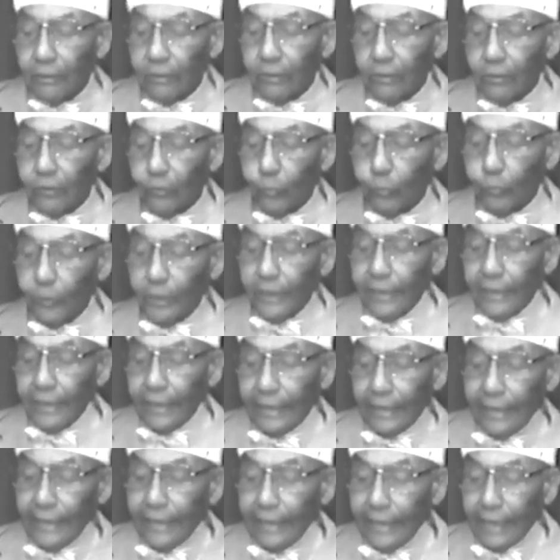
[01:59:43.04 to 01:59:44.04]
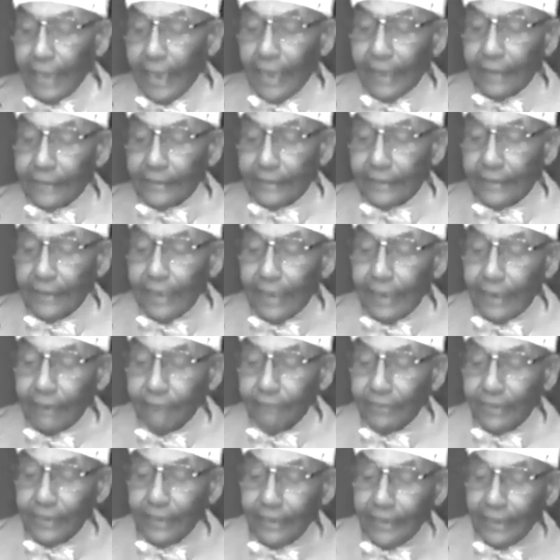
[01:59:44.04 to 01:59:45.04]
when he has
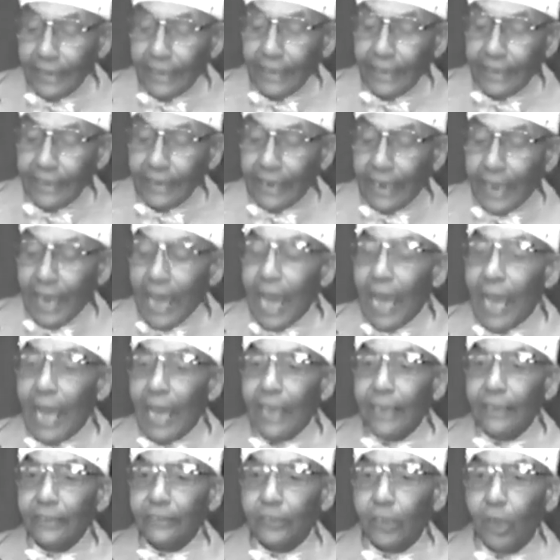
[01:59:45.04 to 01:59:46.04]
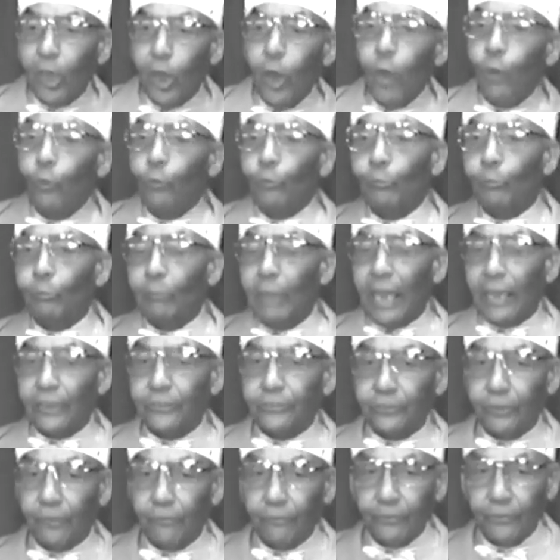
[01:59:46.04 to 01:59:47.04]
never laid eyes on
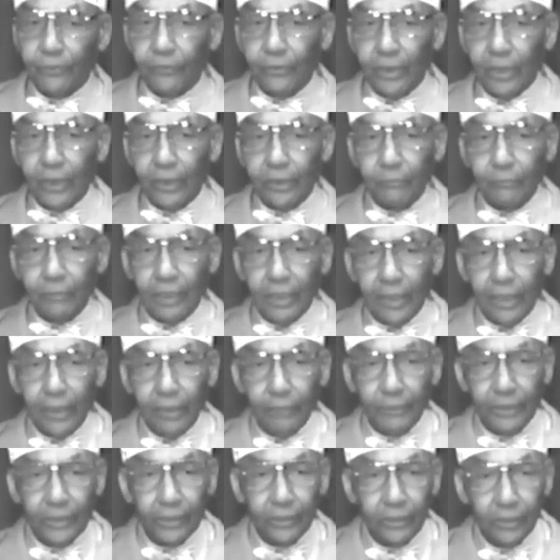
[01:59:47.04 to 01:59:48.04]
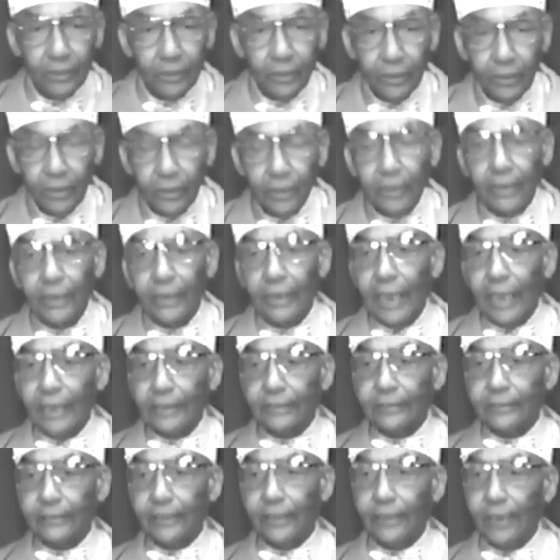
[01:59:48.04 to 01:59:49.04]
Master Farad Muhammad. And I
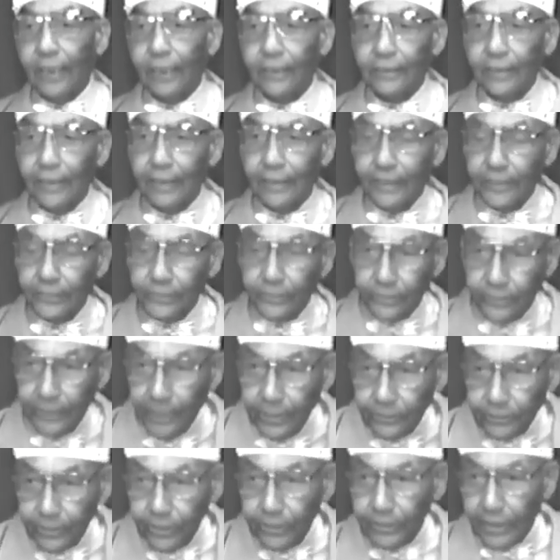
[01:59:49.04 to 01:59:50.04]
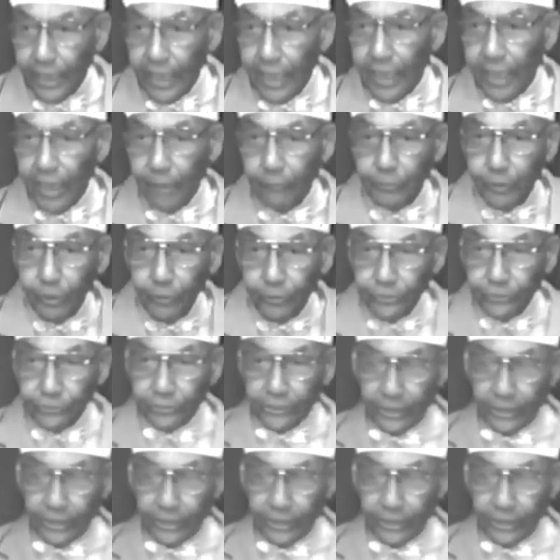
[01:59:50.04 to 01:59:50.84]
sit under his teaching. Now I'm going to sit